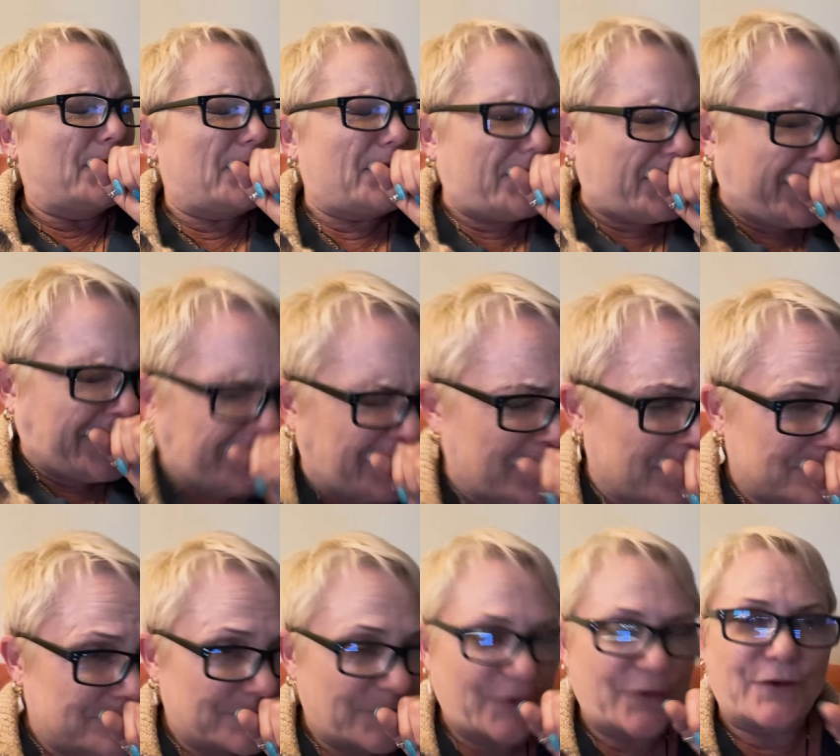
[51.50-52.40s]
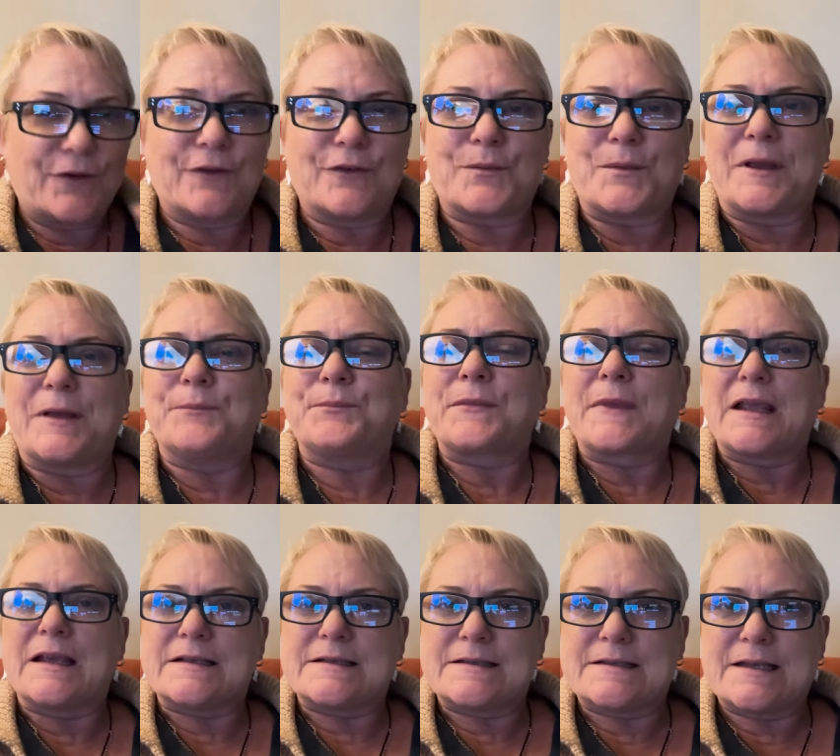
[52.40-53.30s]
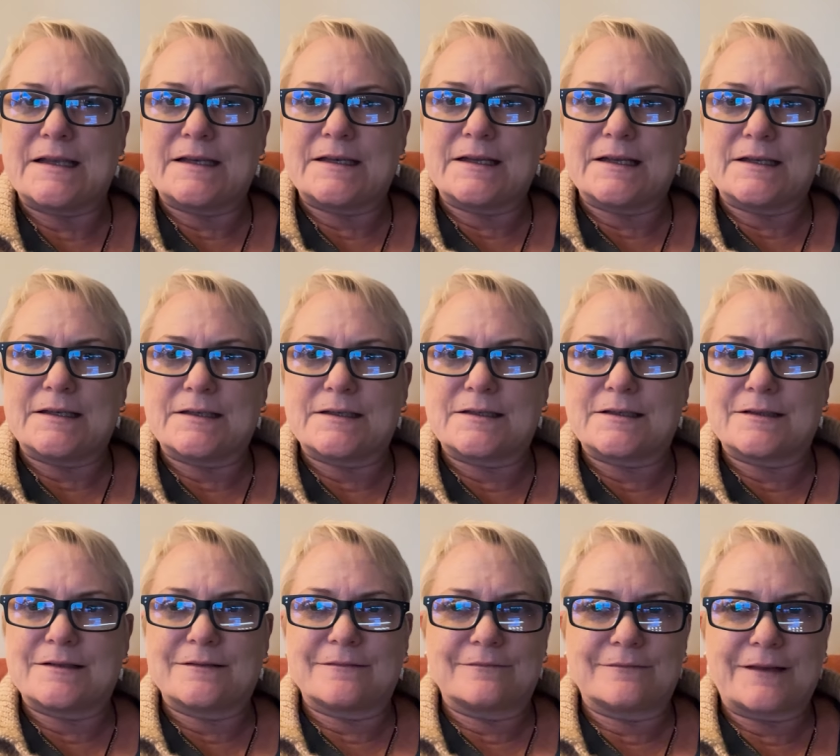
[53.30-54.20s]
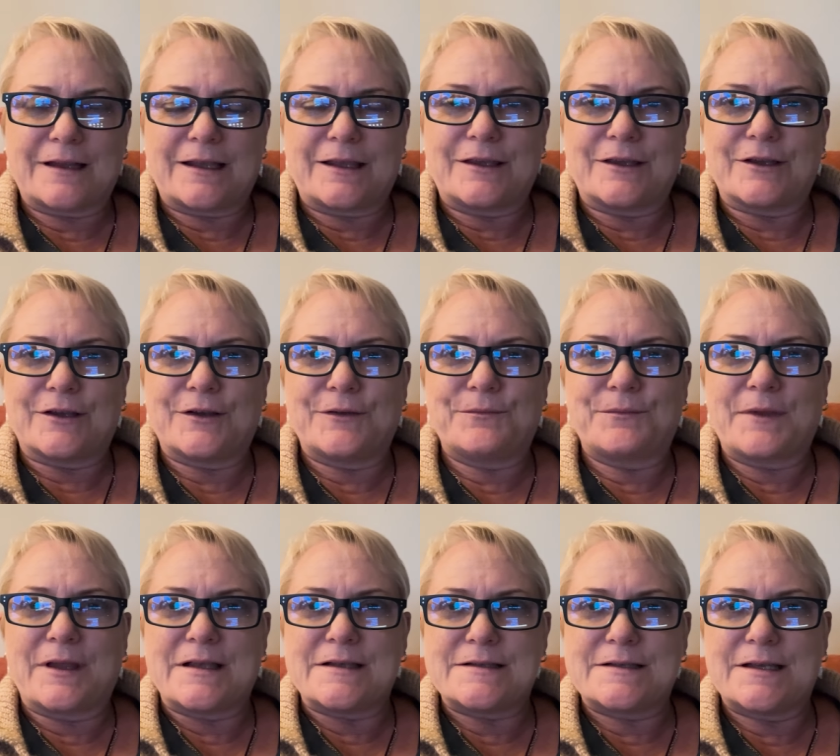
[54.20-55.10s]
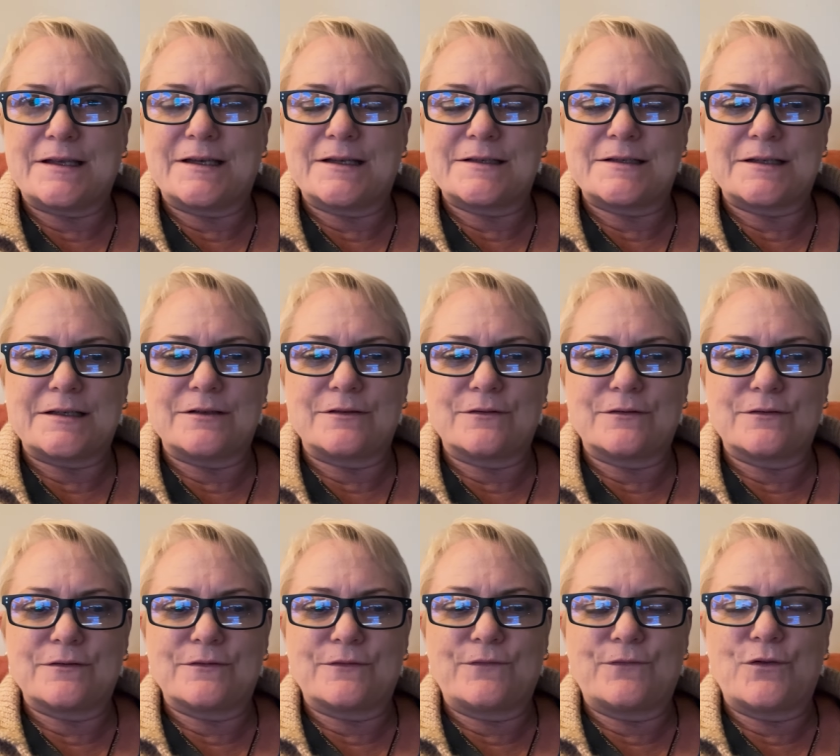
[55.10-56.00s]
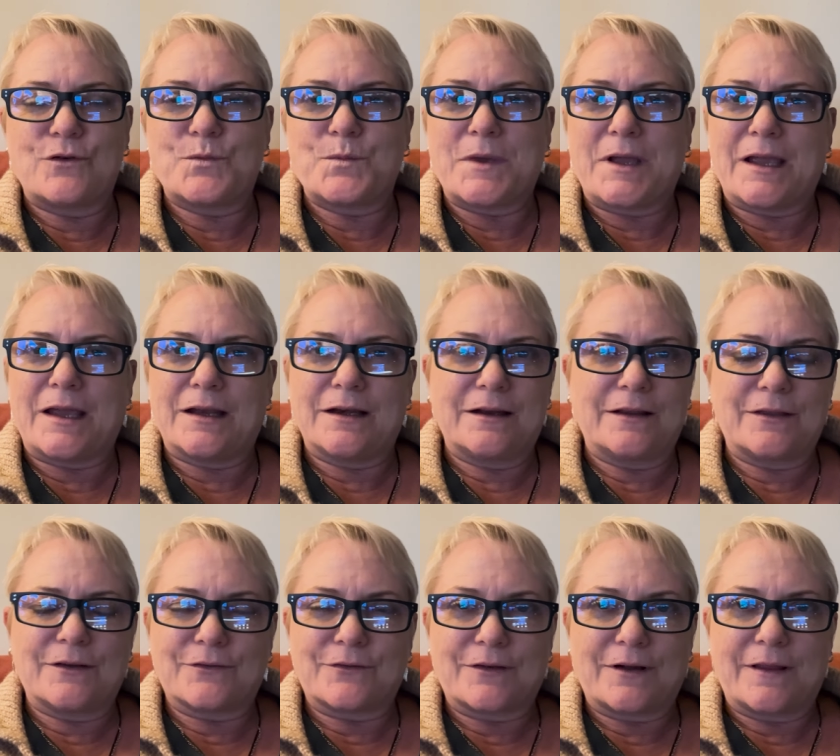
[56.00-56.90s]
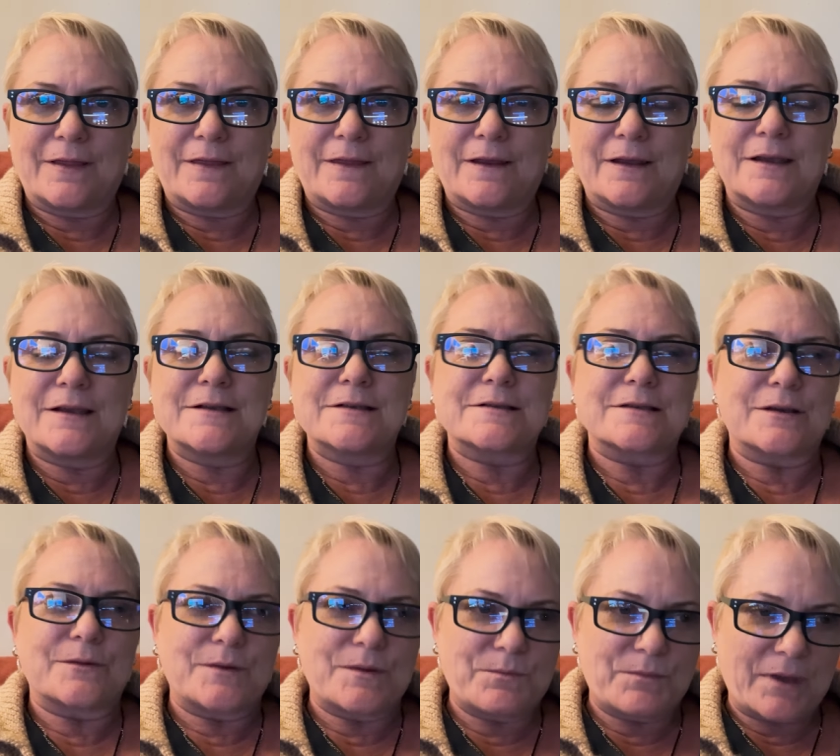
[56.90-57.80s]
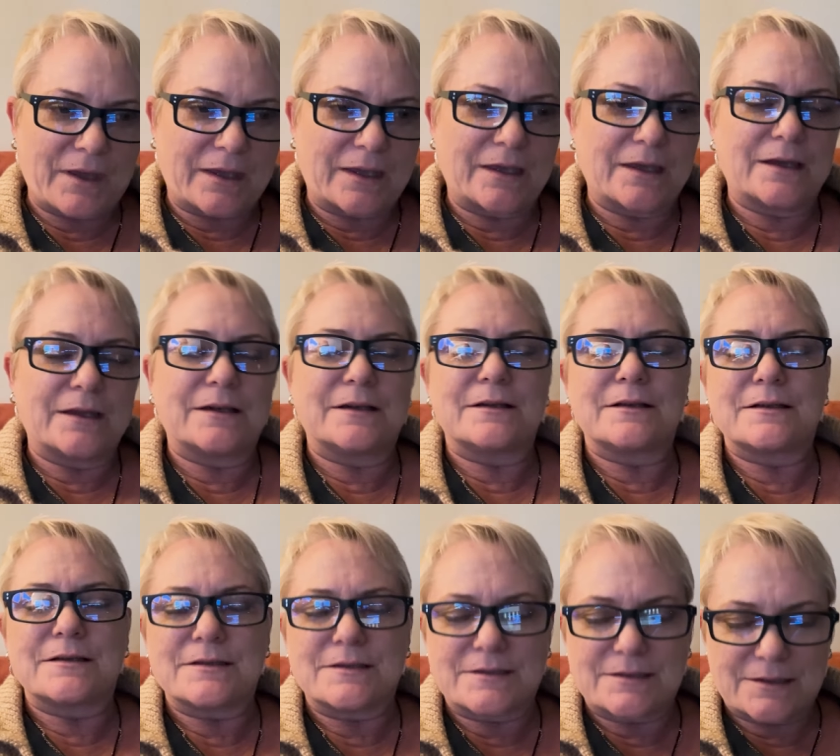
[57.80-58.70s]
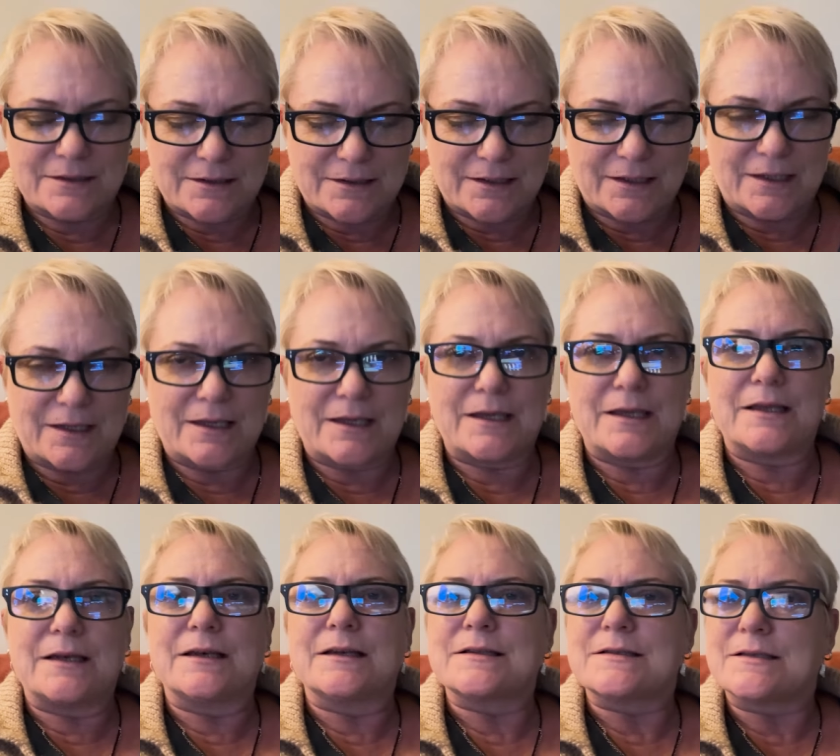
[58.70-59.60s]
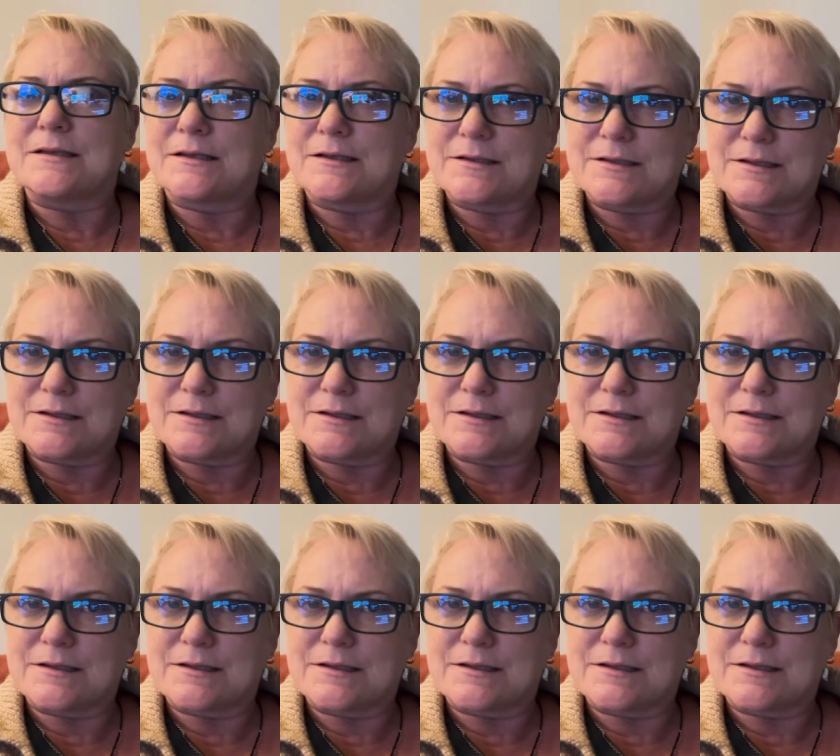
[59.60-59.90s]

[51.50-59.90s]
excuse me, it said, it said it didn't format in the right thing. So I went back in, did it again, said it